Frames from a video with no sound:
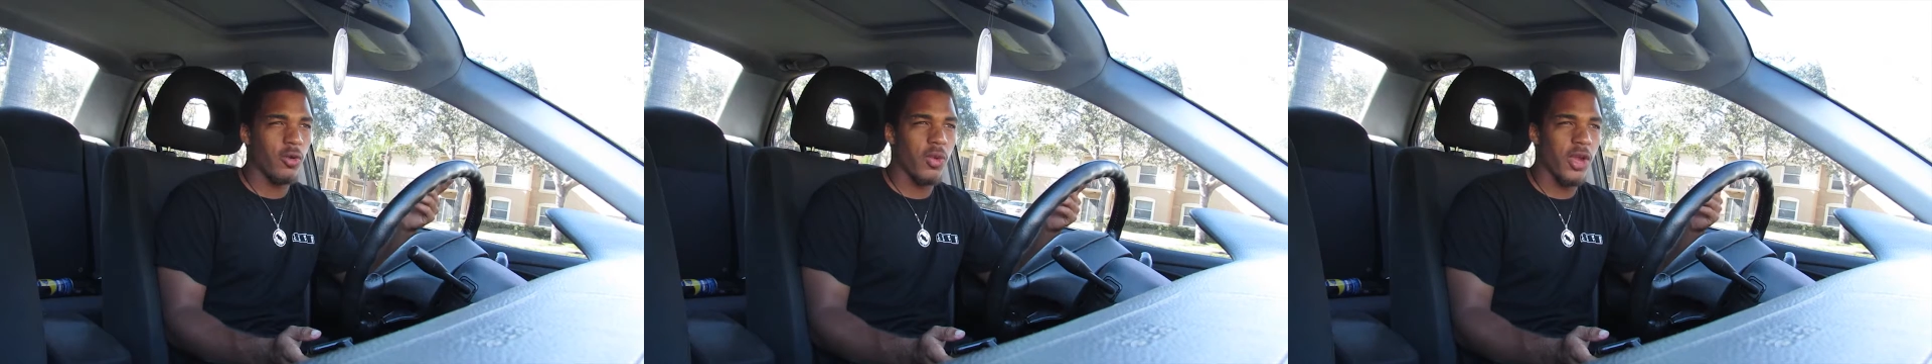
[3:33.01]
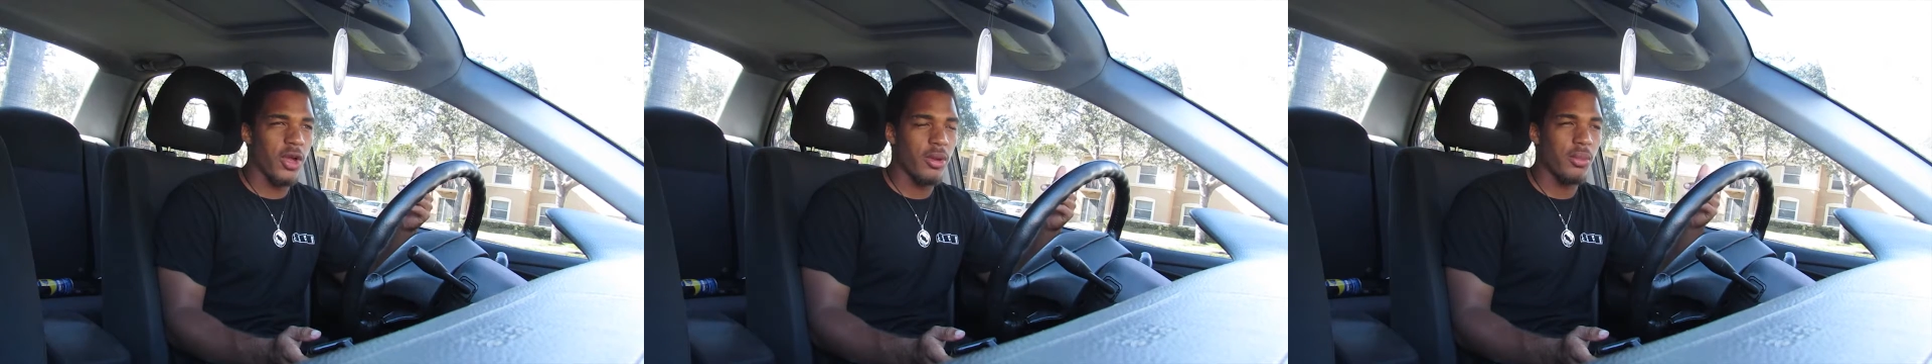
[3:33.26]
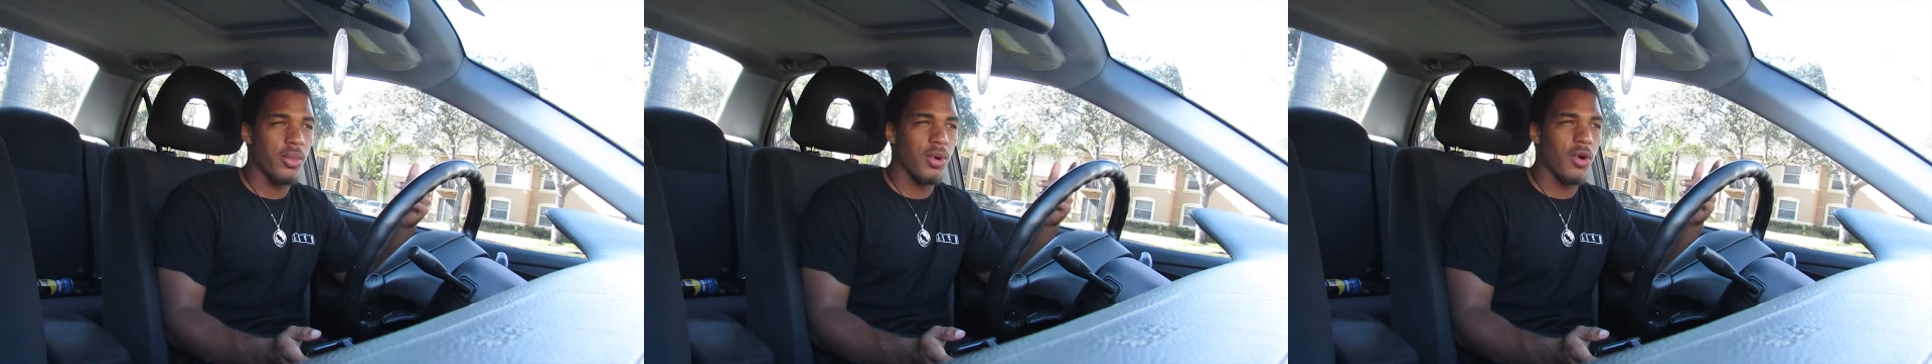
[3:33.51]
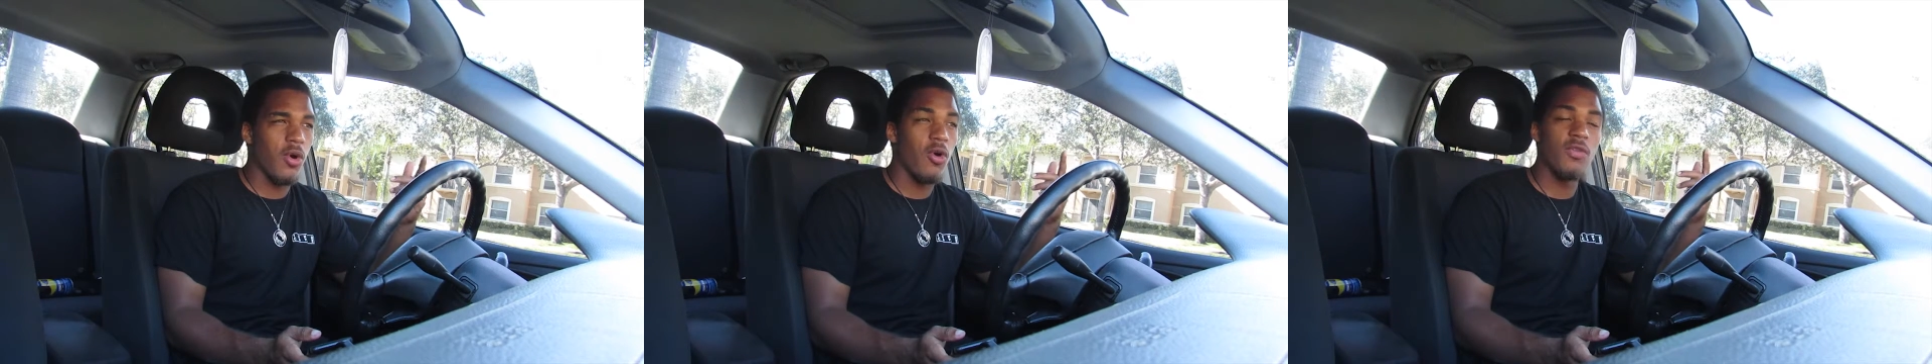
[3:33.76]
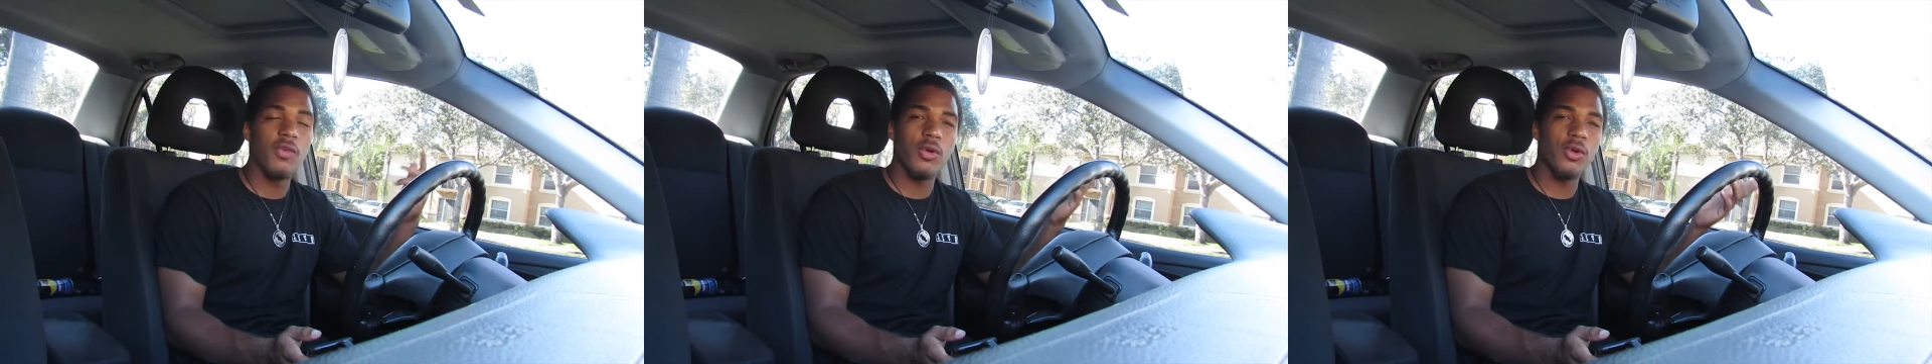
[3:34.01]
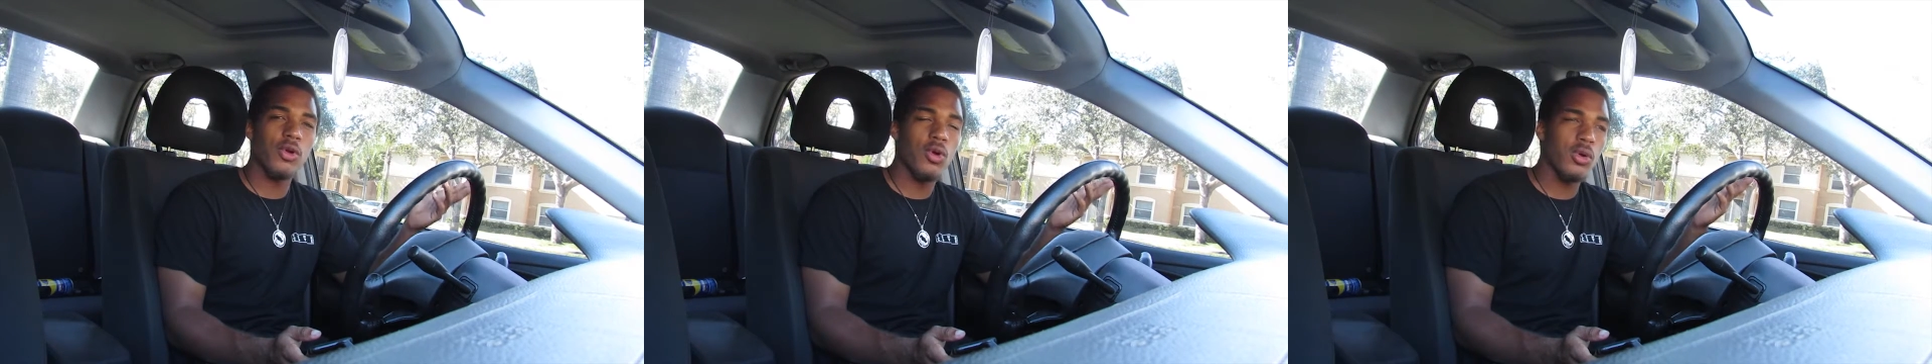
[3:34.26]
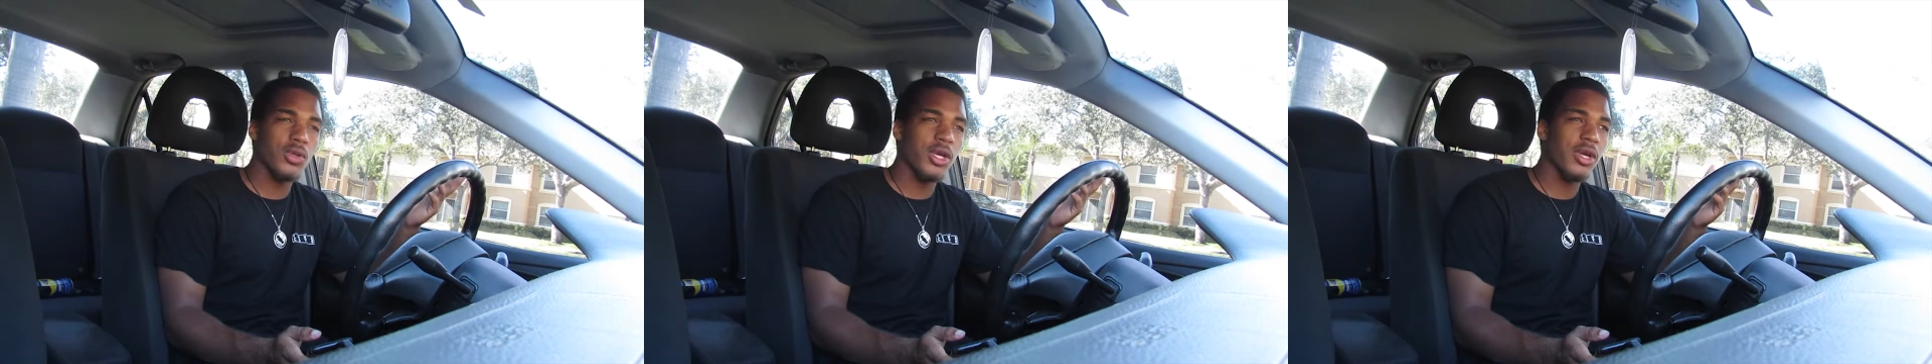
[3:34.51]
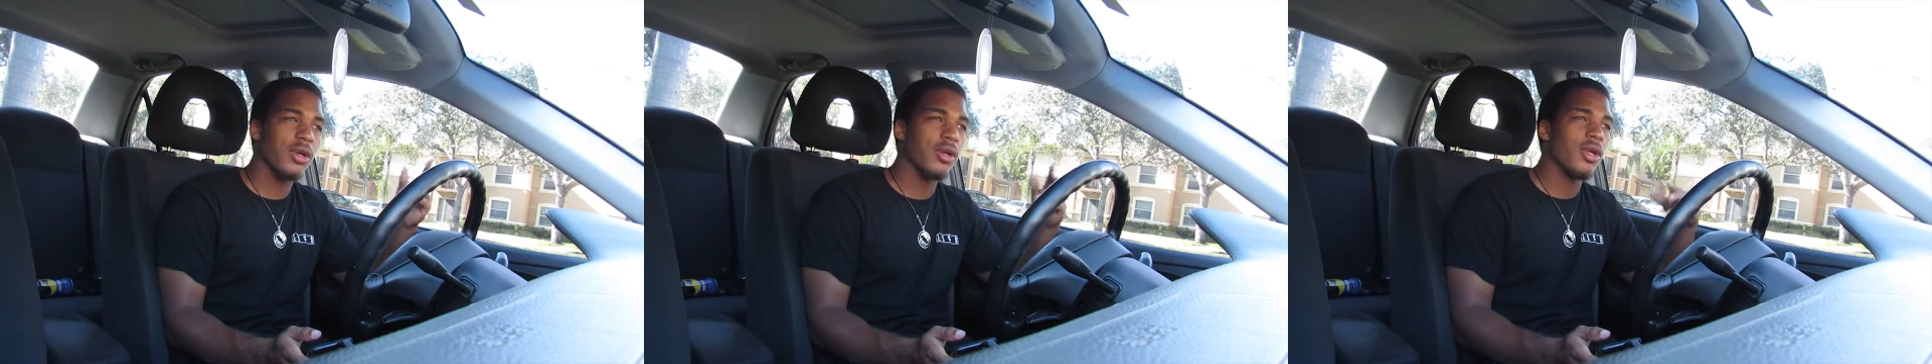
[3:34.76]
ram over cold
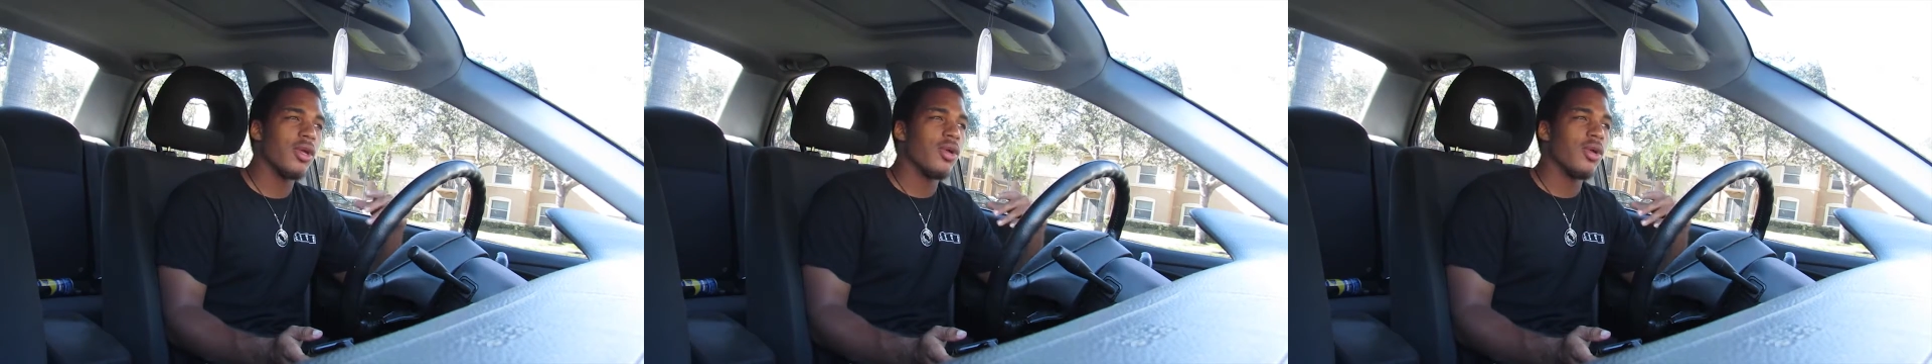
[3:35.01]
air.